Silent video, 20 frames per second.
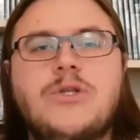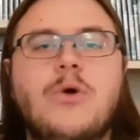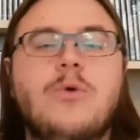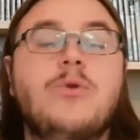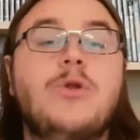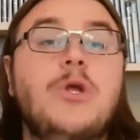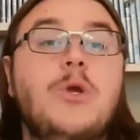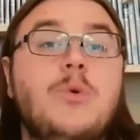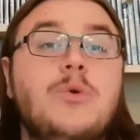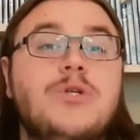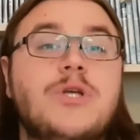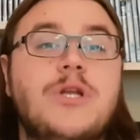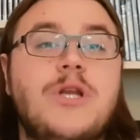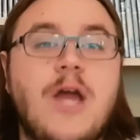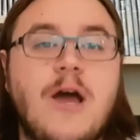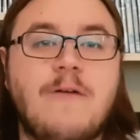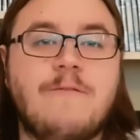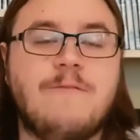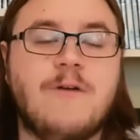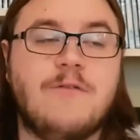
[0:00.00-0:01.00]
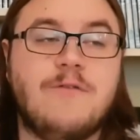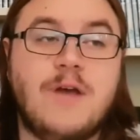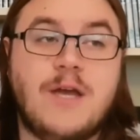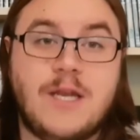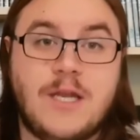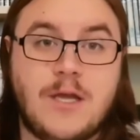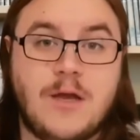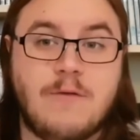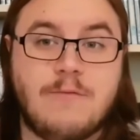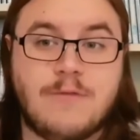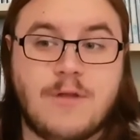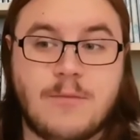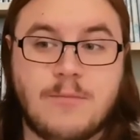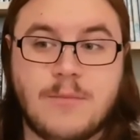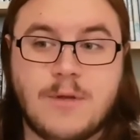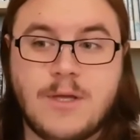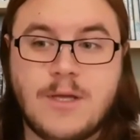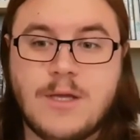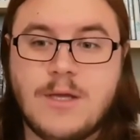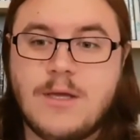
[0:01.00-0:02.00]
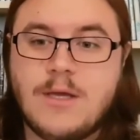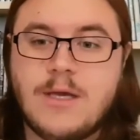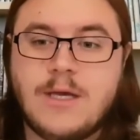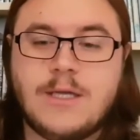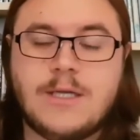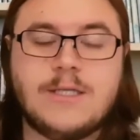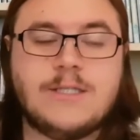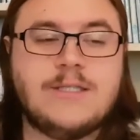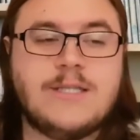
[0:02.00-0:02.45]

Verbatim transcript: they just don't use enough of any of them.